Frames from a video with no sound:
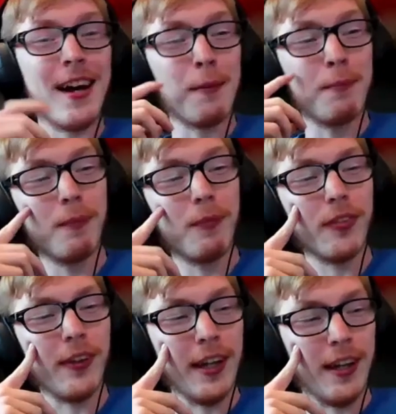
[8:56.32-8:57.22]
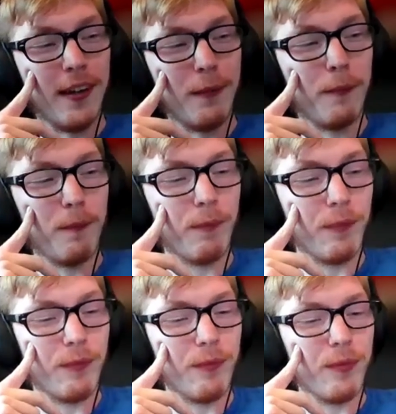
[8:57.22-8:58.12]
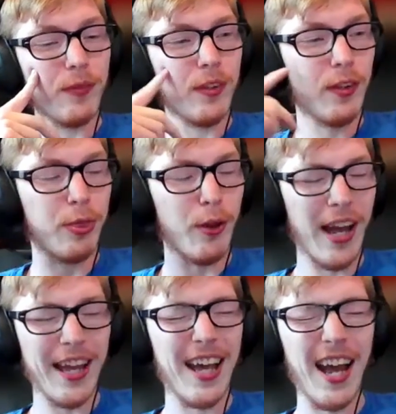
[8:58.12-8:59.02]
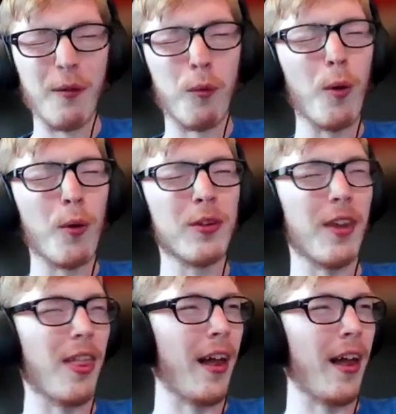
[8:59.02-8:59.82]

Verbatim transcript: up like, like what was it?